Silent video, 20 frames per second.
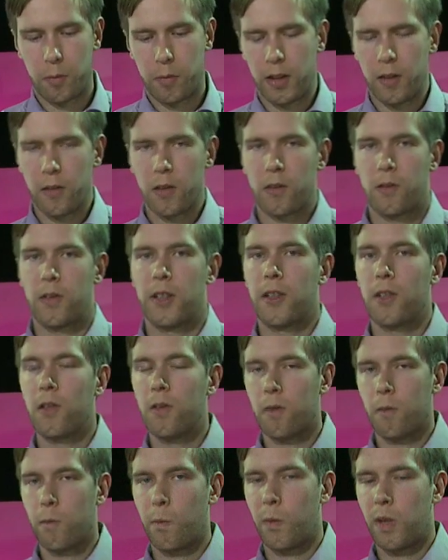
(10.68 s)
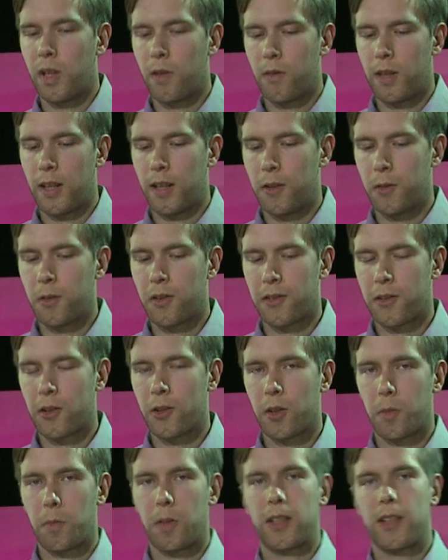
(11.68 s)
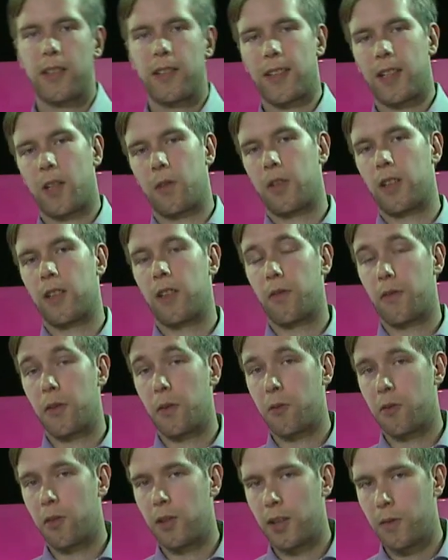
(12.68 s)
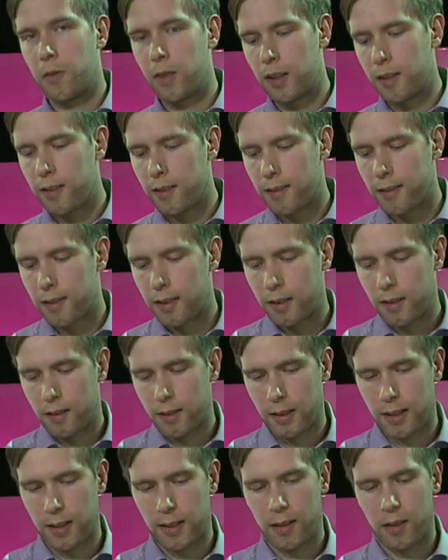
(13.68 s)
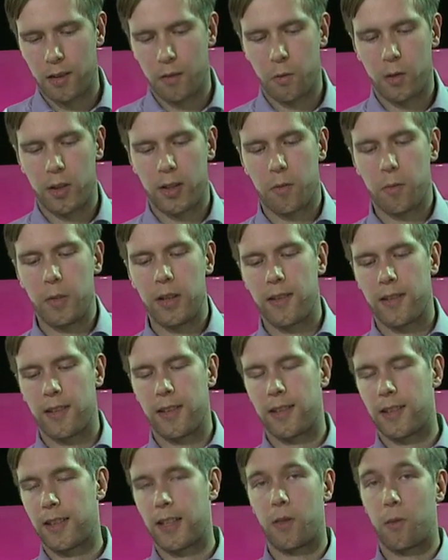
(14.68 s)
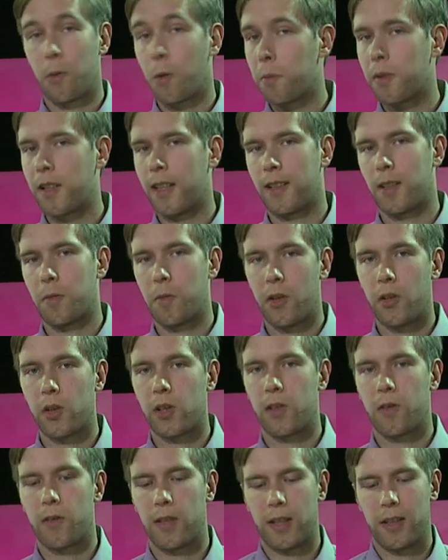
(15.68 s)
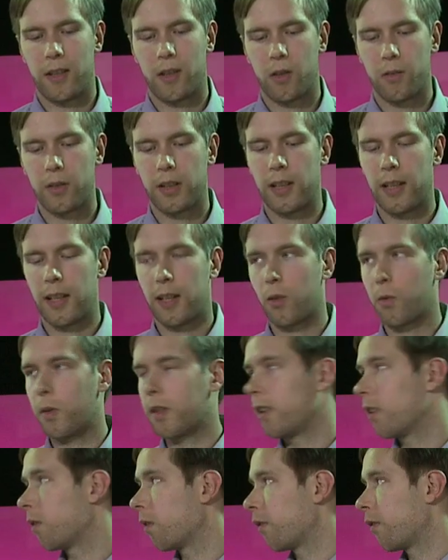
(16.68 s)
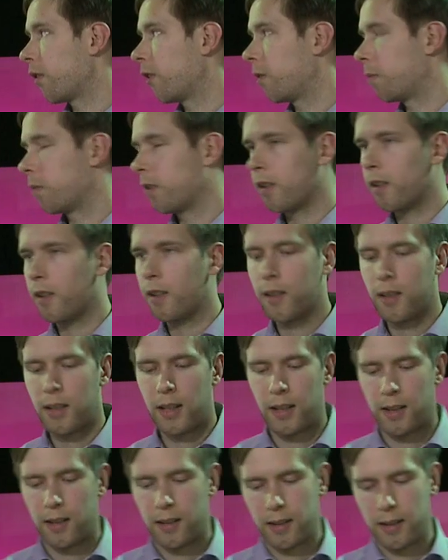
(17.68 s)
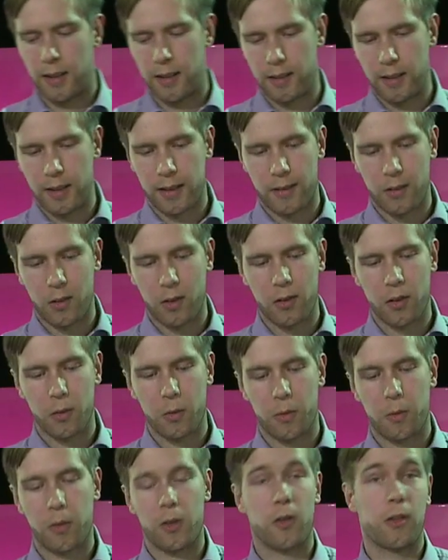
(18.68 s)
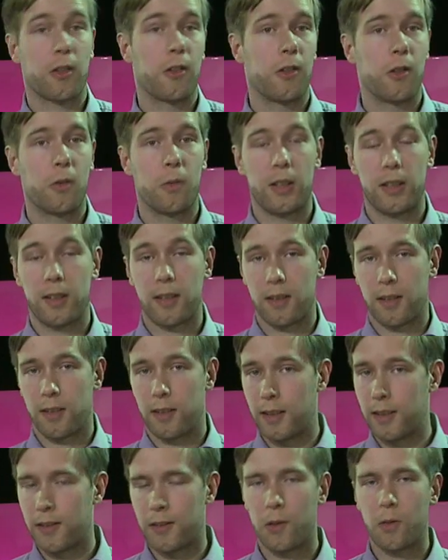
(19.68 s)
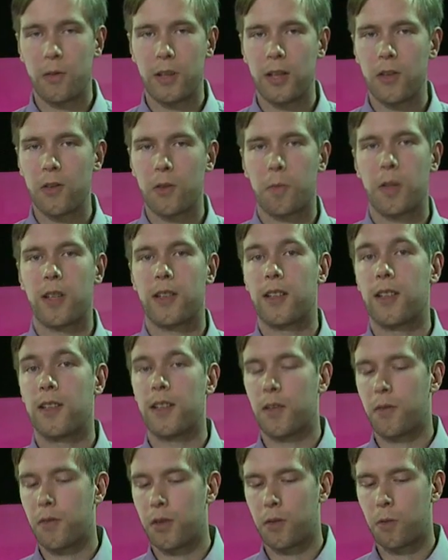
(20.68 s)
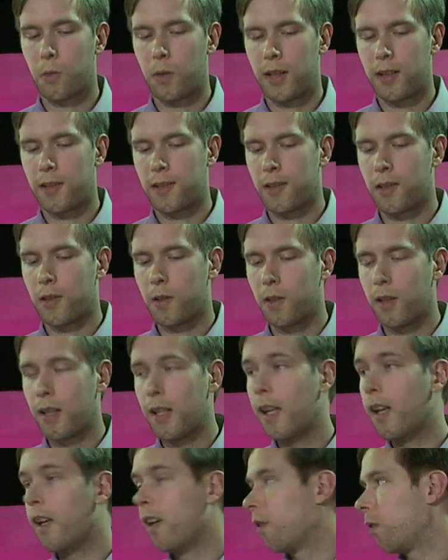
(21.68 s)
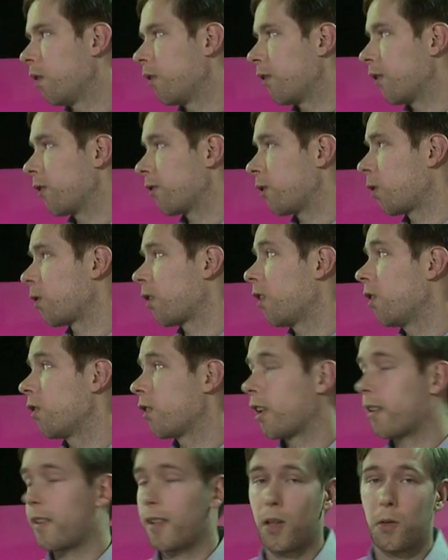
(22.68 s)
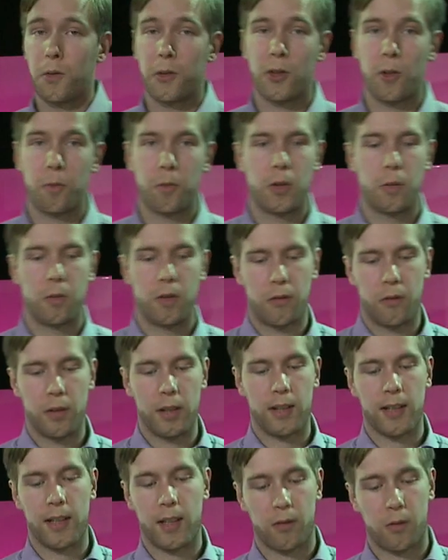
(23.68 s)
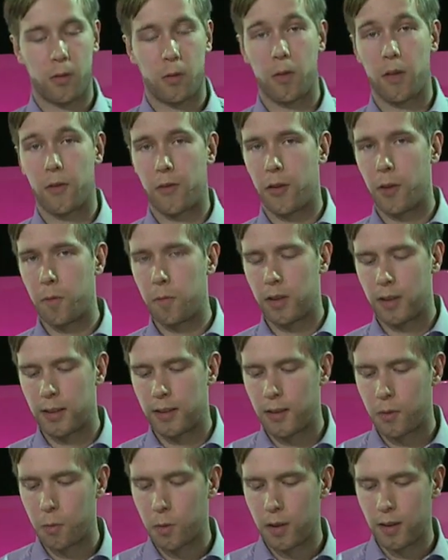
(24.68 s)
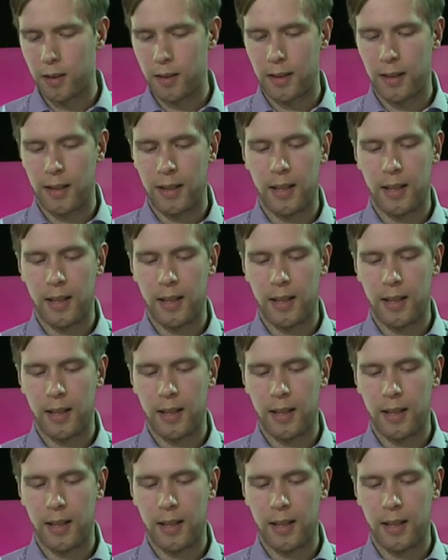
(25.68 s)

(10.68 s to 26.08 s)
the previous video we valued stock by discounting the future dividends, and what it means is that we obtain a market value of the equity of a firm. And that's also what we're going to do in these two videos, but in a different way. So we're first going to look at how to compute the free cash flow of a firm in this one,